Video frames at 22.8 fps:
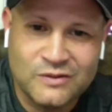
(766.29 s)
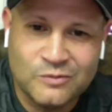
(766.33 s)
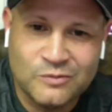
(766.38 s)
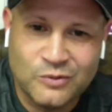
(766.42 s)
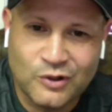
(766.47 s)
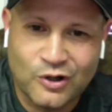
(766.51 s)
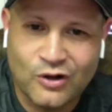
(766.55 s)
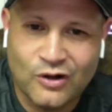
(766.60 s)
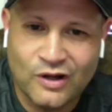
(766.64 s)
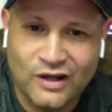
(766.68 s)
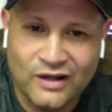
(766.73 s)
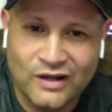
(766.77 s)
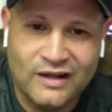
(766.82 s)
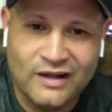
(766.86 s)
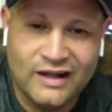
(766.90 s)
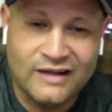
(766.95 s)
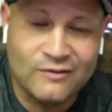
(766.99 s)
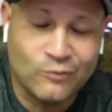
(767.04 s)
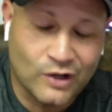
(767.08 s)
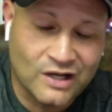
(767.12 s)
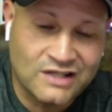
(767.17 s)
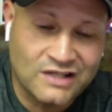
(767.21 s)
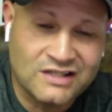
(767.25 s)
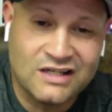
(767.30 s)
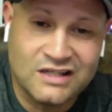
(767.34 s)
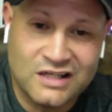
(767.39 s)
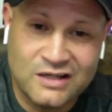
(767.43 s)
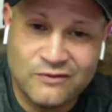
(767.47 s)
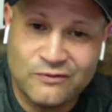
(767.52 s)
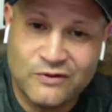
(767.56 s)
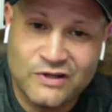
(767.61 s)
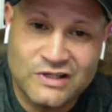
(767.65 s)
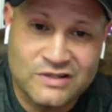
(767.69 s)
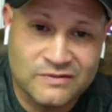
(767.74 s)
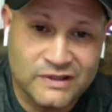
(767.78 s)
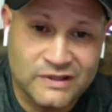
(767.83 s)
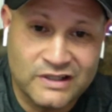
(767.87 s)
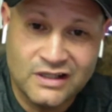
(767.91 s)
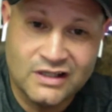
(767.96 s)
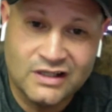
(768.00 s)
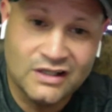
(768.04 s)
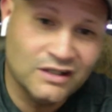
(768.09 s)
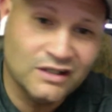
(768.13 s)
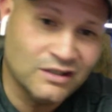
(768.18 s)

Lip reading: But and when I say defensively,